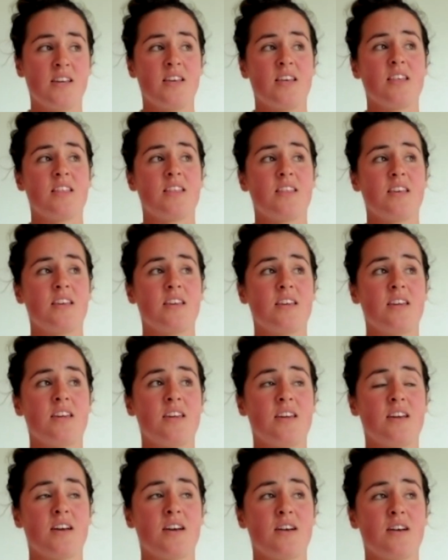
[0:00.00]

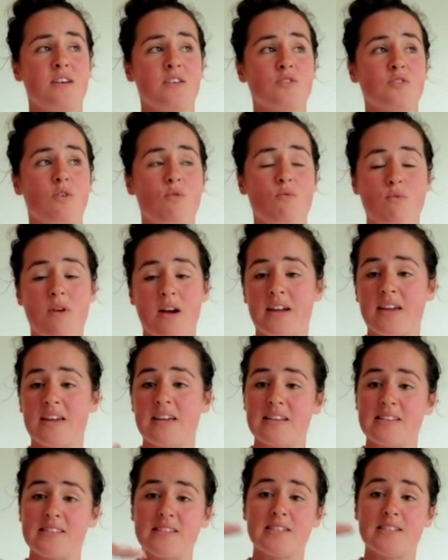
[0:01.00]
the sort of
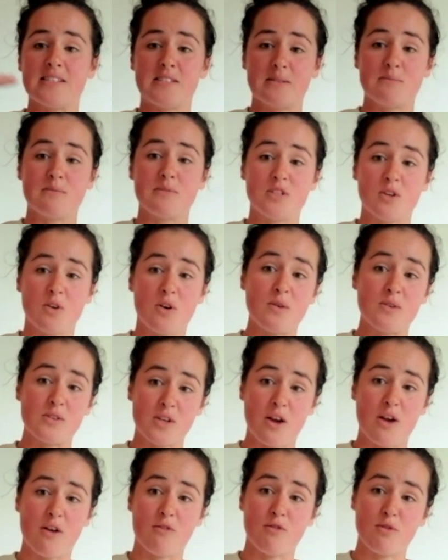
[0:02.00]
ranking system. So I was
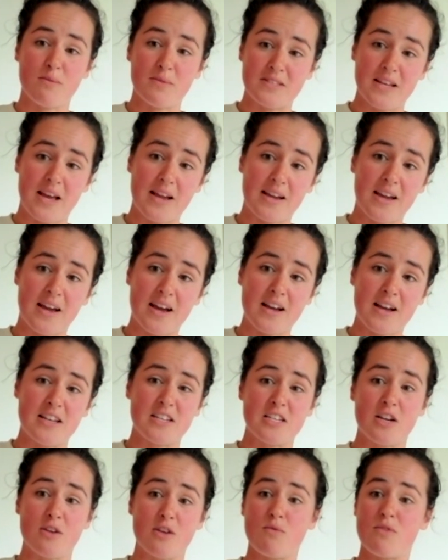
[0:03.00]
going from a
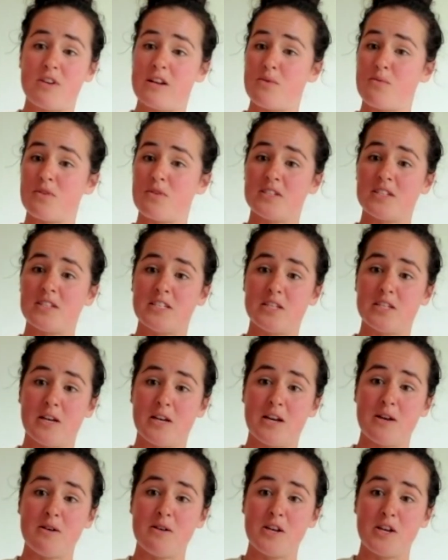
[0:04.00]
deckhand. I really wanted
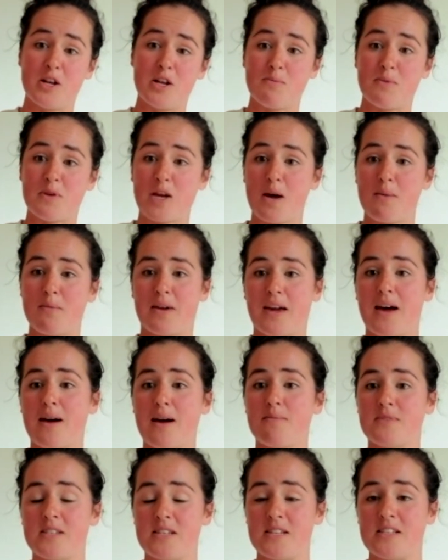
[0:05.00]
to, become a
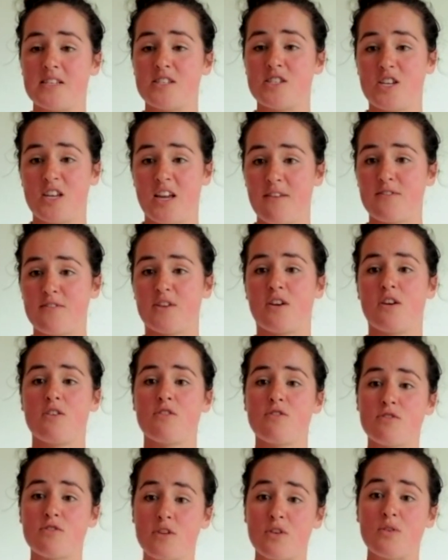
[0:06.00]
captain. So you have to go
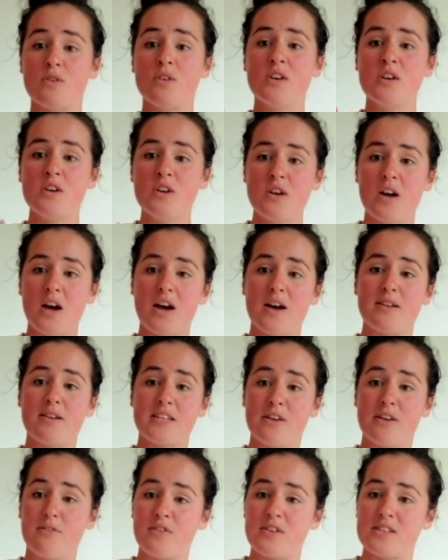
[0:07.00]
through
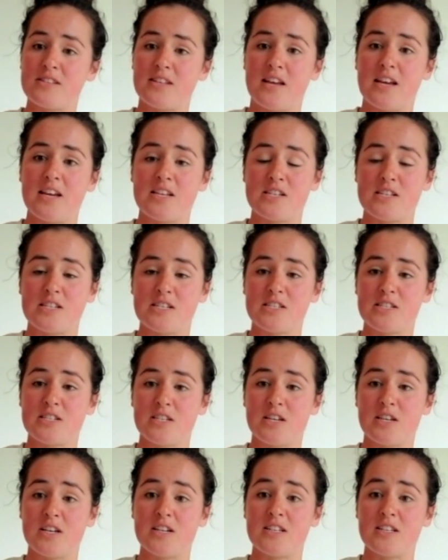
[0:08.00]
different stages
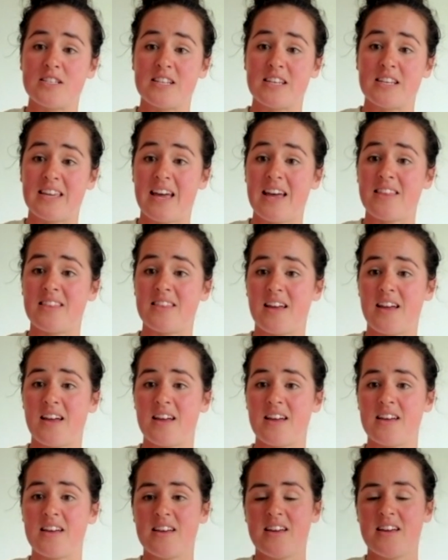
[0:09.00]
to get
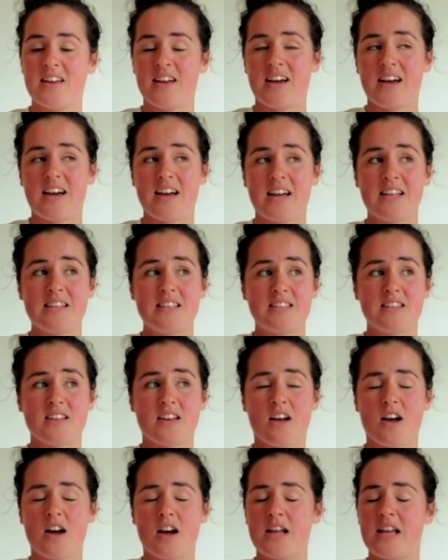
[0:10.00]
there. And
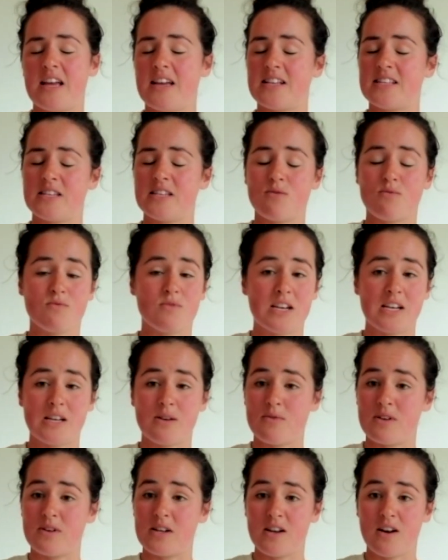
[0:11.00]
I hit it
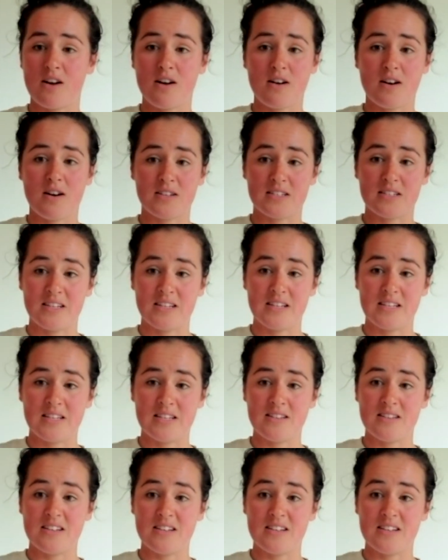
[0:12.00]
really, really hard in